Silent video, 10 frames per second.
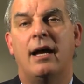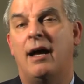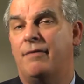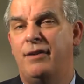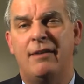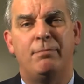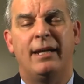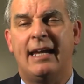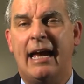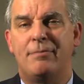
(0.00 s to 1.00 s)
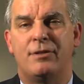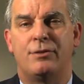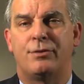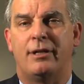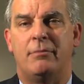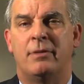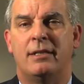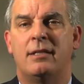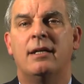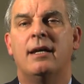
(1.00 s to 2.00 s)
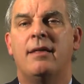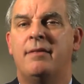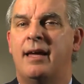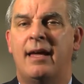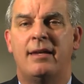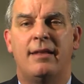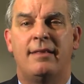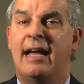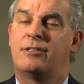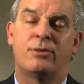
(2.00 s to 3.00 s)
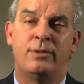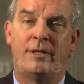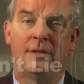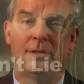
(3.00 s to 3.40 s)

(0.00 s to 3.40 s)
If you have big gaps in treatment, then that's going to